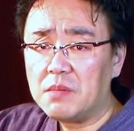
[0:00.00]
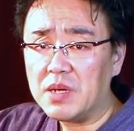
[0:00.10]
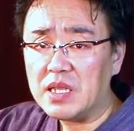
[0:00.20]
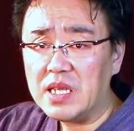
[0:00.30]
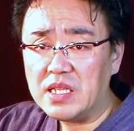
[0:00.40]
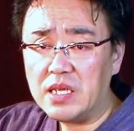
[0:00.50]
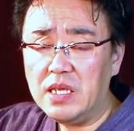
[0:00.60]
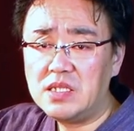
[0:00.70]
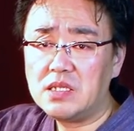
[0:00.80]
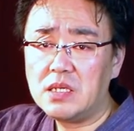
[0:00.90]
but it
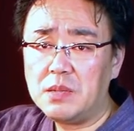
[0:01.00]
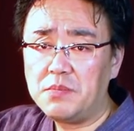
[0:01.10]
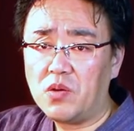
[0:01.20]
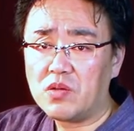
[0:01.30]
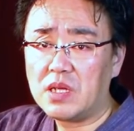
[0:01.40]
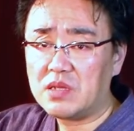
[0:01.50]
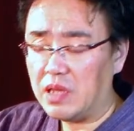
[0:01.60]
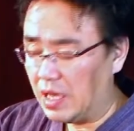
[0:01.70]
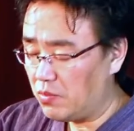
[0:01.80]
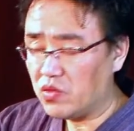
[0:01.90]
is important
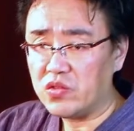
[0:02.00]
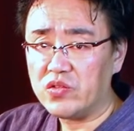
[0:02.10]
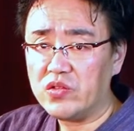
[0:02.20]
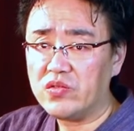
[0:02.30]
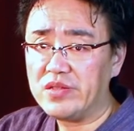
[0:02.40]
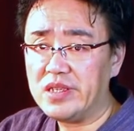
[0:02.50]
able to do.